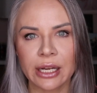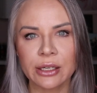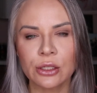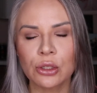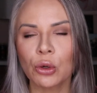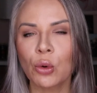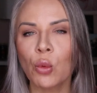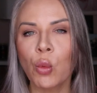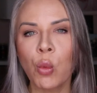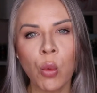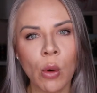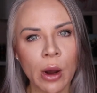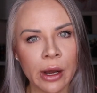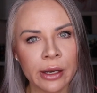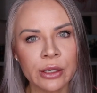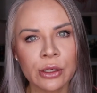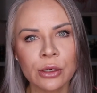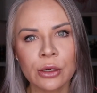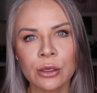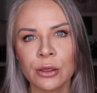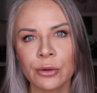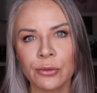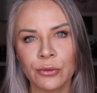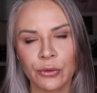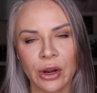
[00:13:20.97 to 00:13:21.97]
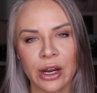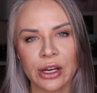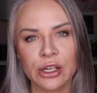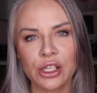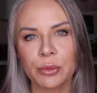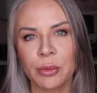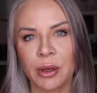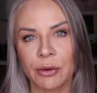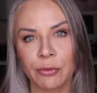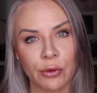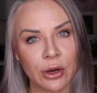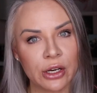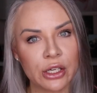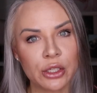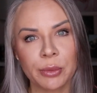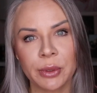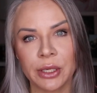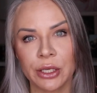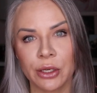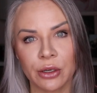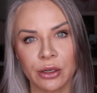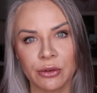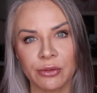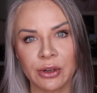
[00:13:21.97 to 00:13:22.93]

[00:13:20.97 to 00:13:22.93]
I took one year of French my freshman year